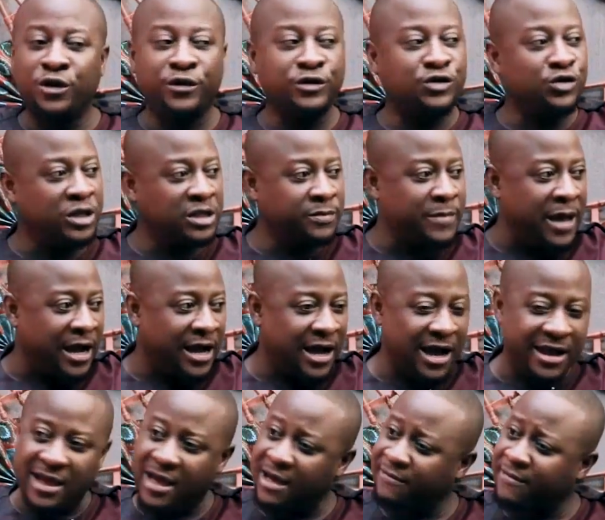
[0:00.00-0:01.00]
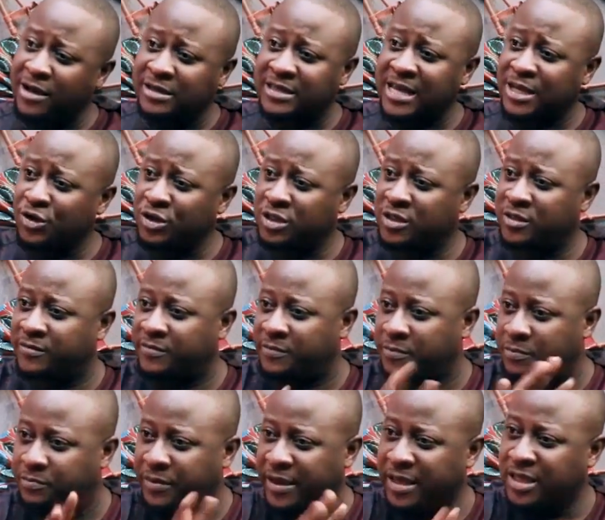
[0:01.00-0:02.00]
So this is my car that I have outside. I
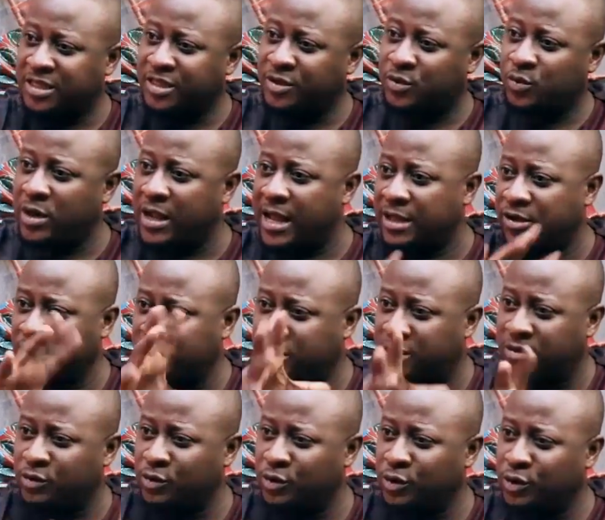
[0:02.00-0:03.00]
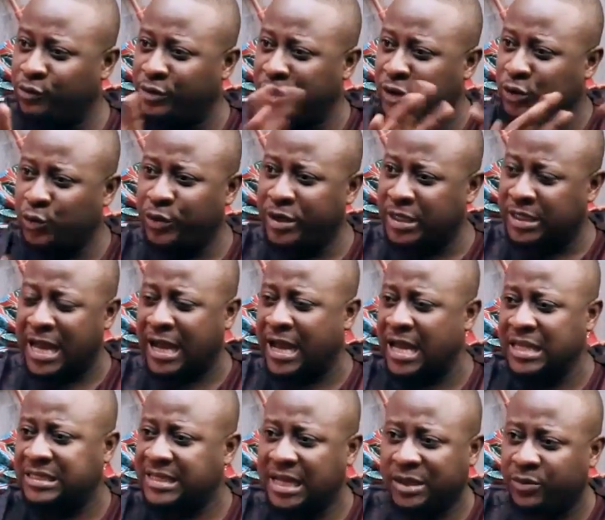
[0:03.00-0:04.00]
just paint it well. I just, you know, redo it. I
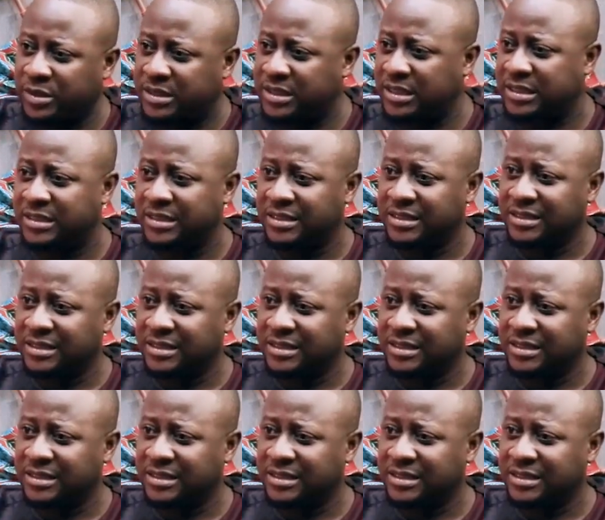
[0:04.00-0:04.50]
can start with it.